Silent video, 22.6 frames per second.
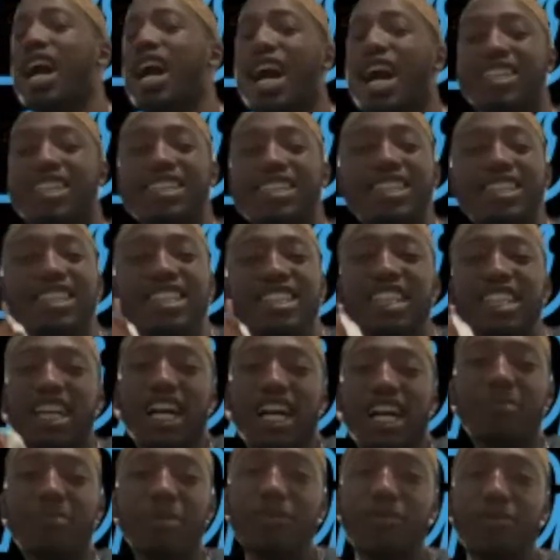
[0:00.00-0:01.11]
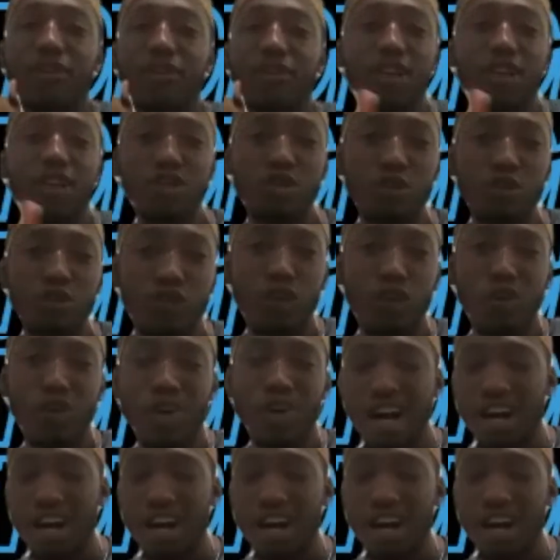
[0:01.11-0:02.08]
I've been following you for a while,